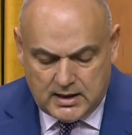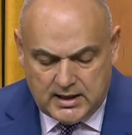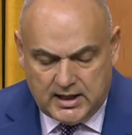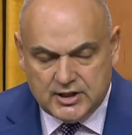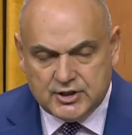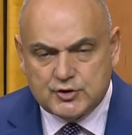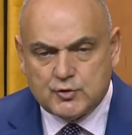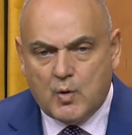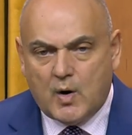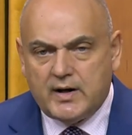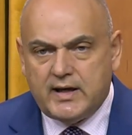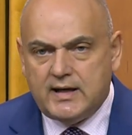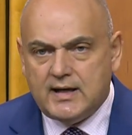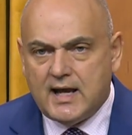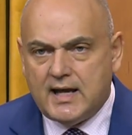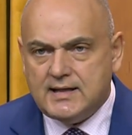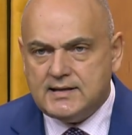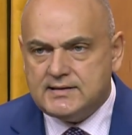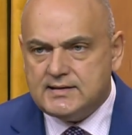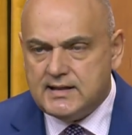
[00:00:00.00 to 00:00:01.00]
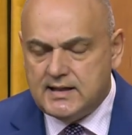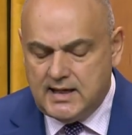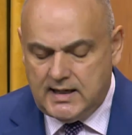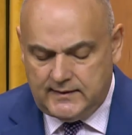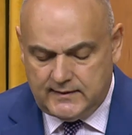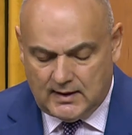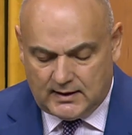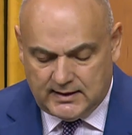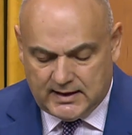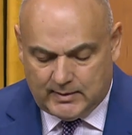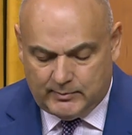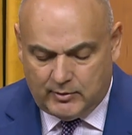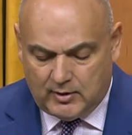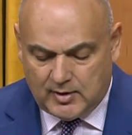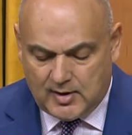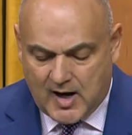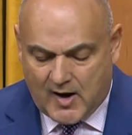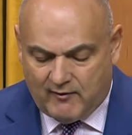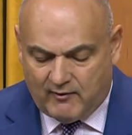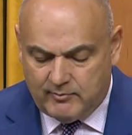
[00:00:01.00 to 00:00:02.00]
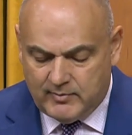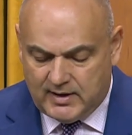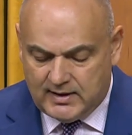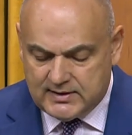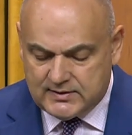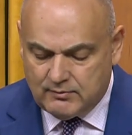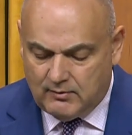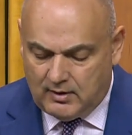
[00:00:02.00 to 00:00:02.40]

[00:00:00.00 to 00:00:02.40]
In 2019, the Liberal government,